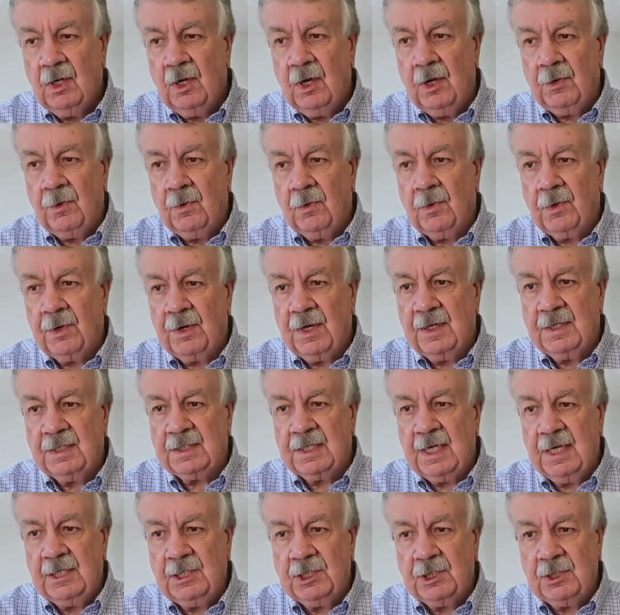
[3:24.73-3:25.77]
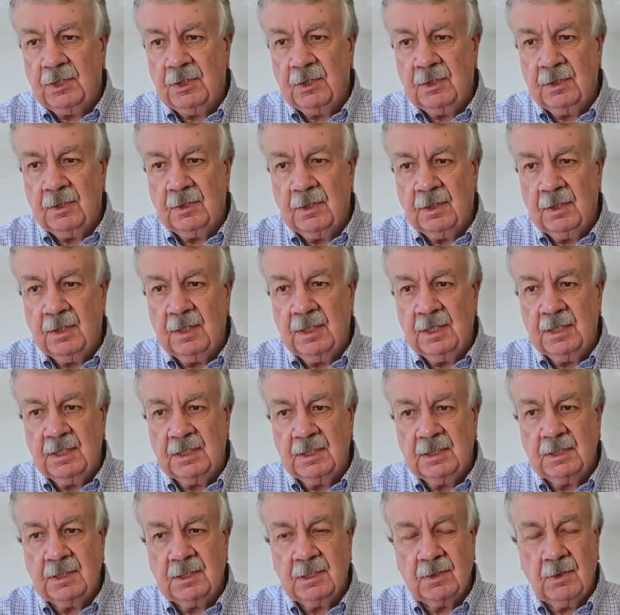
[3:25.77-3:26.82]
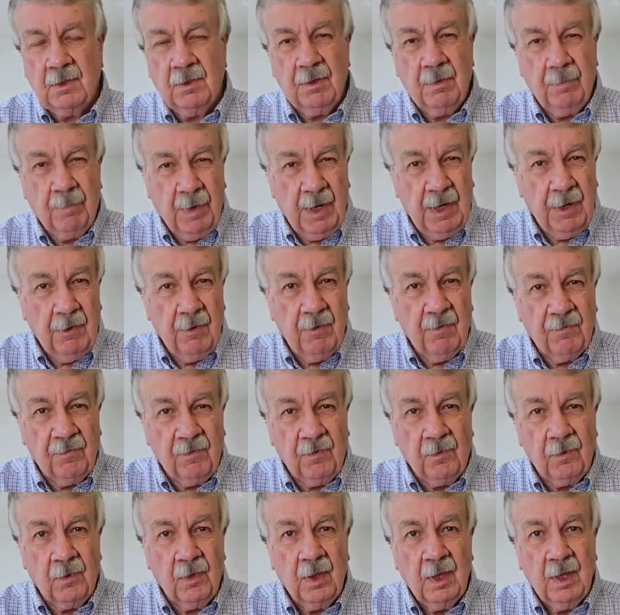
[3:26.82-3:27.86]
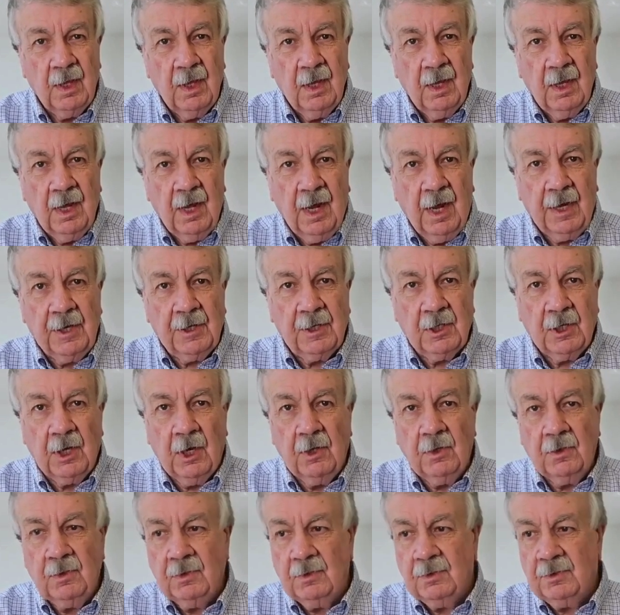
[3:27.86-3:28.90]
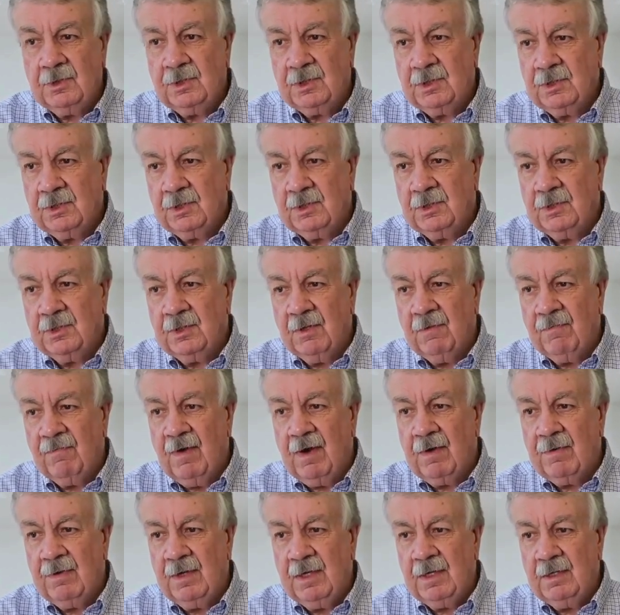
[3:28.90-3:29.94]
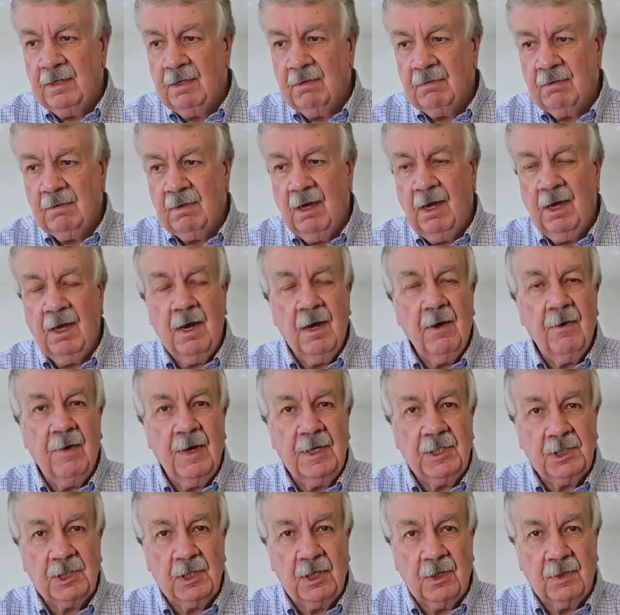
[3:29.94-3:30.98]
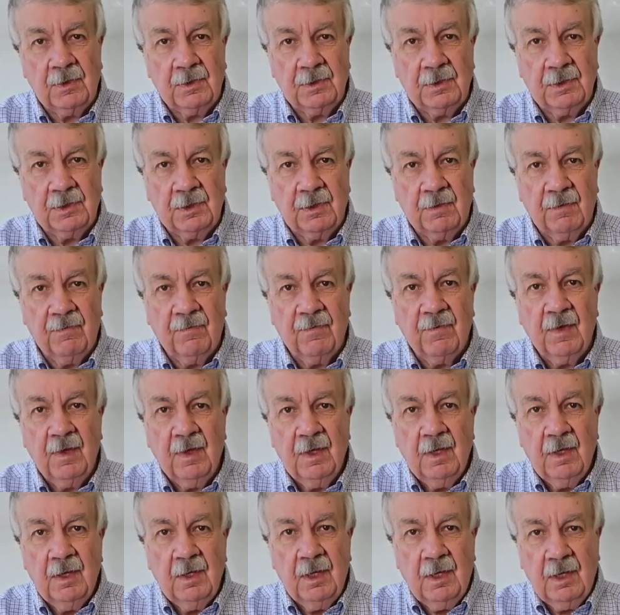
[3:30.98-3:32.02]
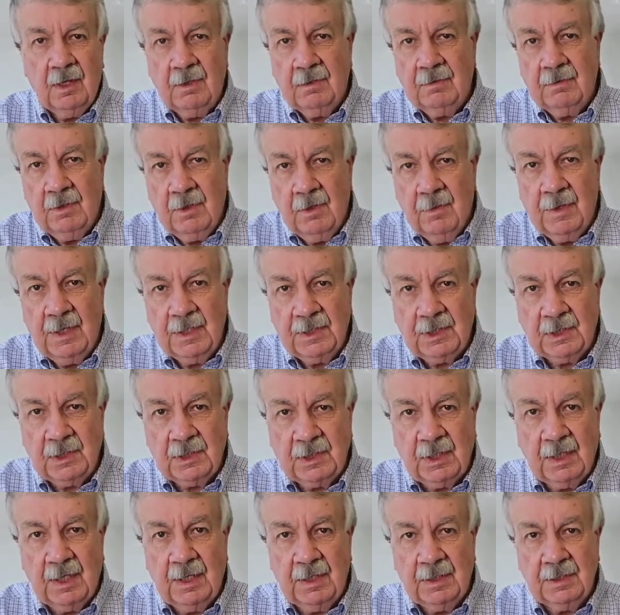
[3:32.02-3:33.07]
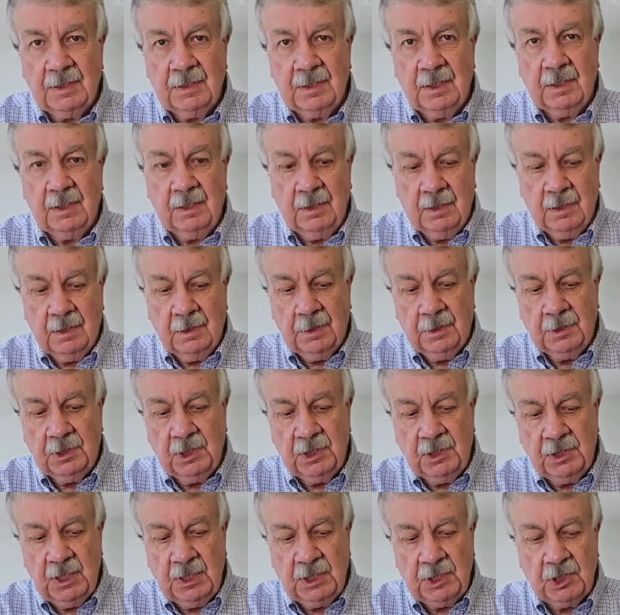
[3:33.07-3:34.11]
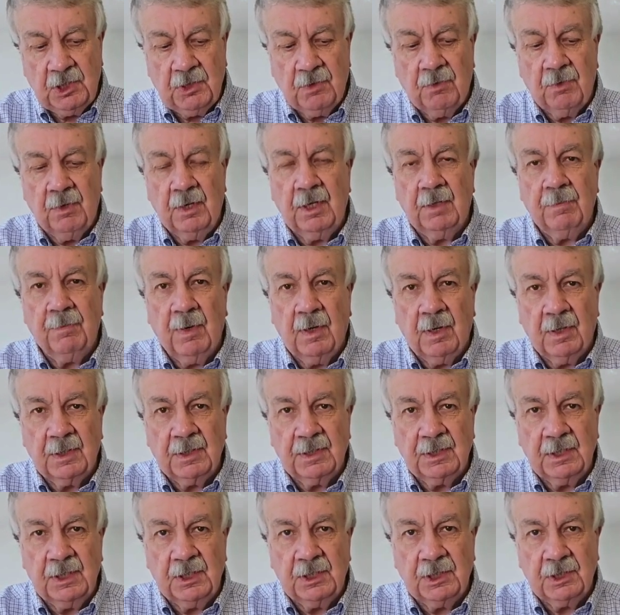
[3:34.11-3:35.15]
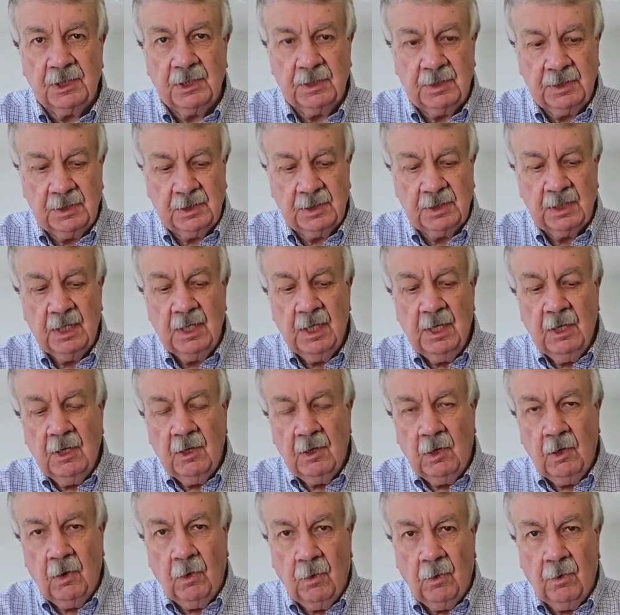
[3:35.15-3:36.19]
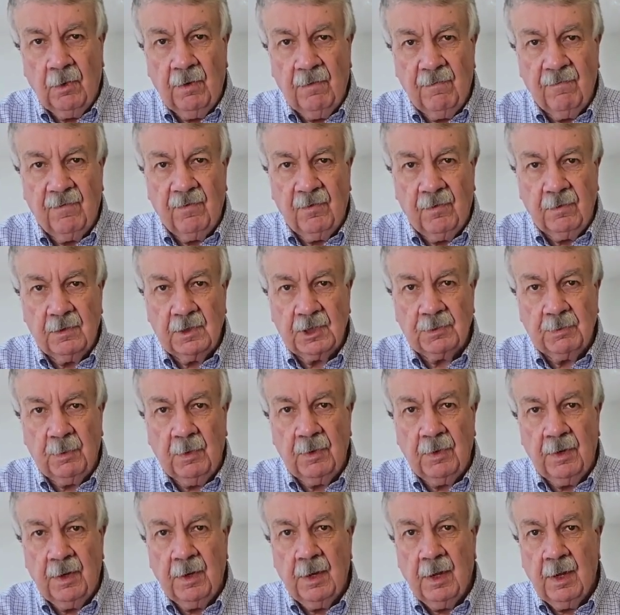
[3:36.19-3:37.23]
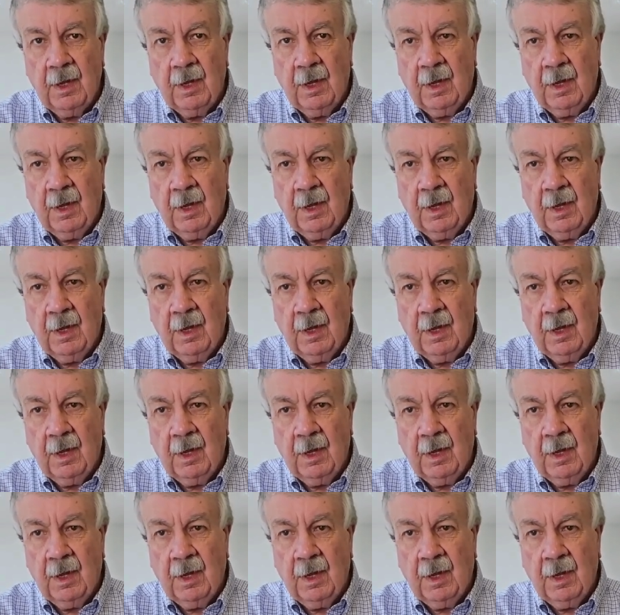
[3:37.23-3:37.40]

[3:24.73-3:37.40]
an organisation that is quite powerful and goes to the very higher echelons of the US society, the judiciary, politicians, law enforcement,